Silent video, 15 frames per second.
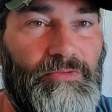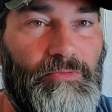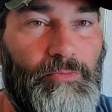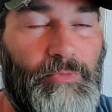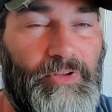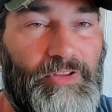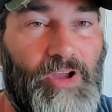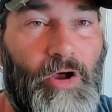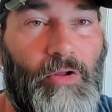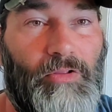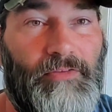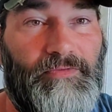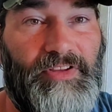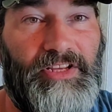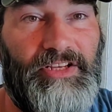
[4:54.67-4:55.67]
with all
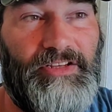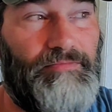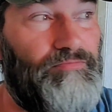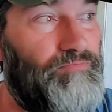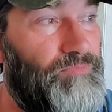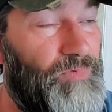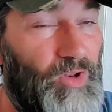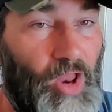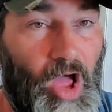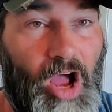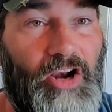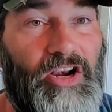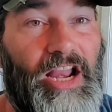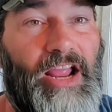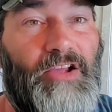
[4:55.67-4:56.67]
of the
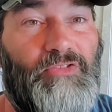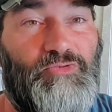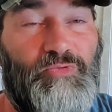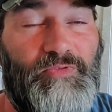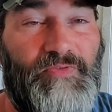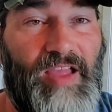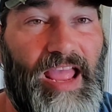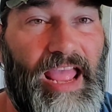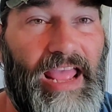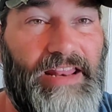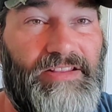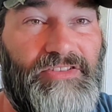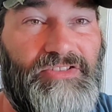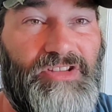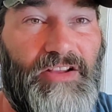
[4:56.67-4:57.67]
lockdowns we've had
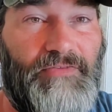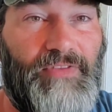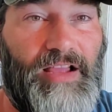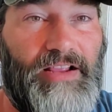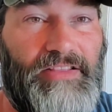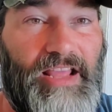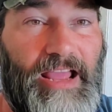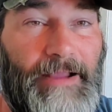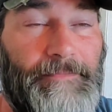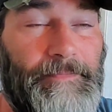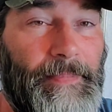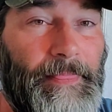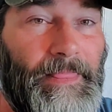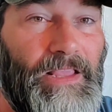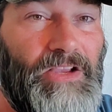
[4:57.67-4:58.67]
and stuff like that.
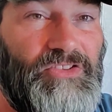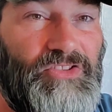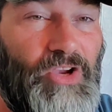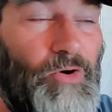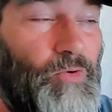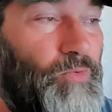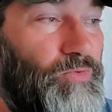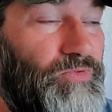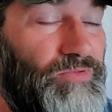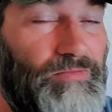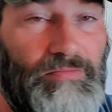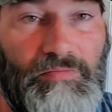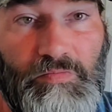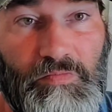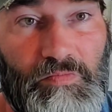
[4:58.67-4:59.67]
So
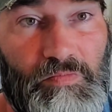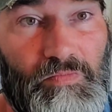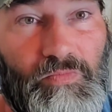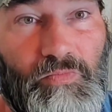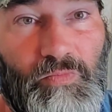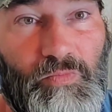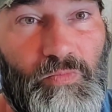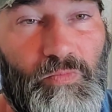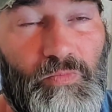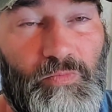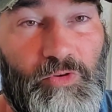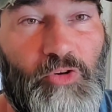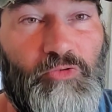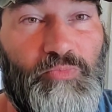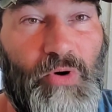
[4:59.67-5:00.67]

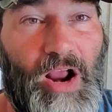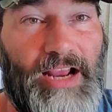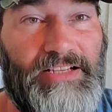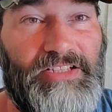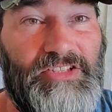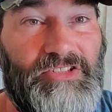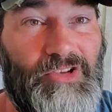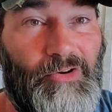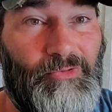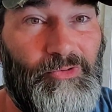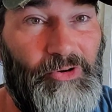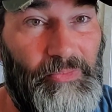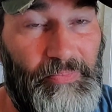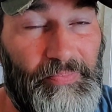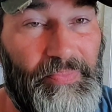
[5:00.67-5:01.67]
those prices on
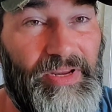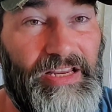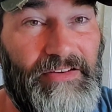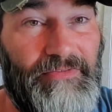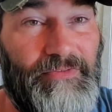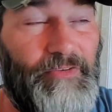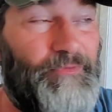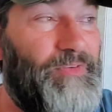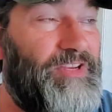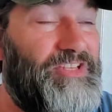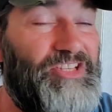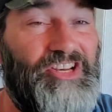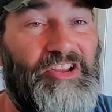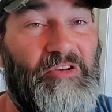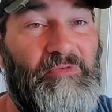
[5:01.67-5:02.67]
your beef are
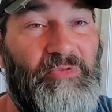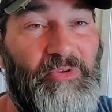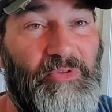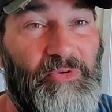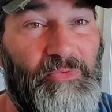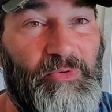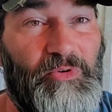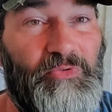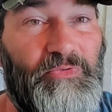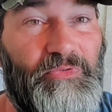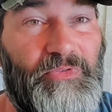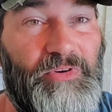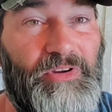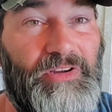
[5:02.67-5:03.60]
fixing to go through the roof.